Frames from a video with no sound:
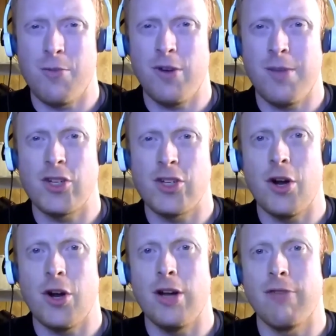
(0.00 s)
pretty much
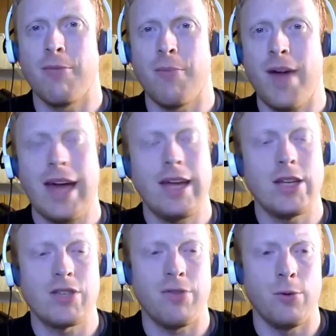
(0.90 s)
gone from
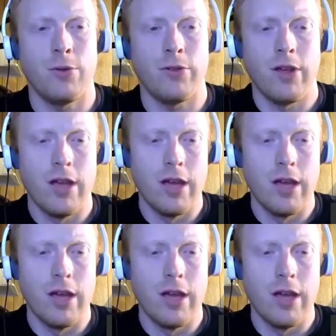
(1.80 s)
packaged foods.